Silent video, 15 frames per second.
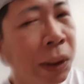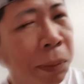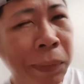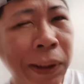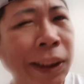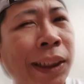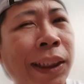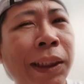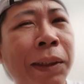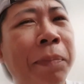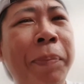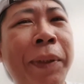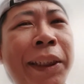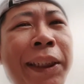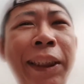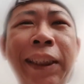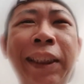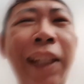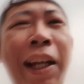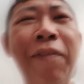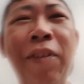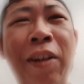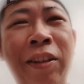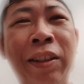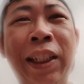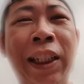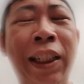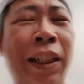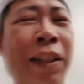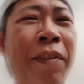Basically, security PC stuff on
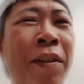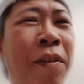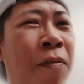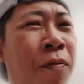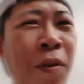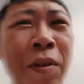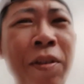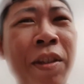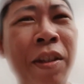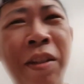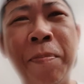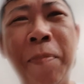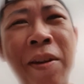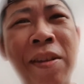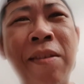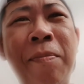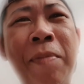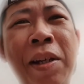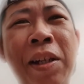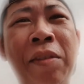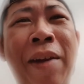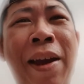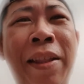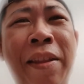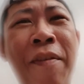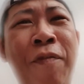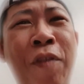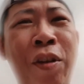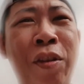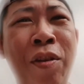the phone is possible to edit
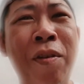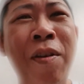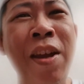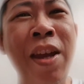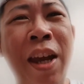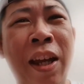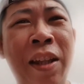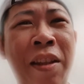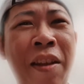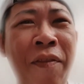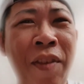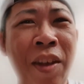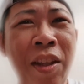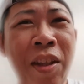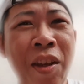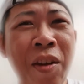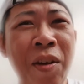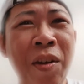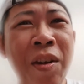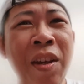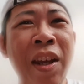photo, edit video,